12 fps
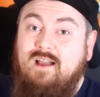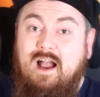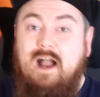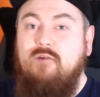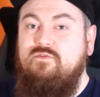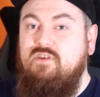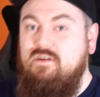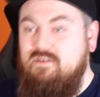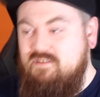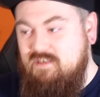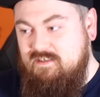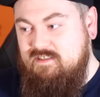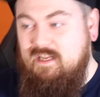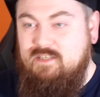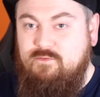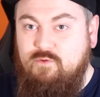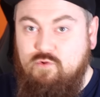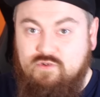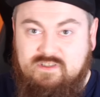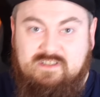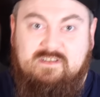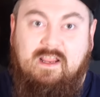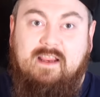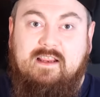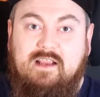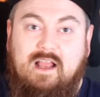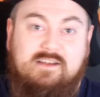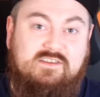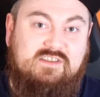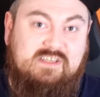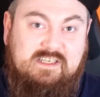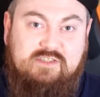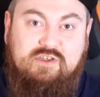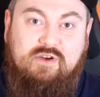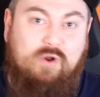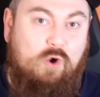after successful sting and seizure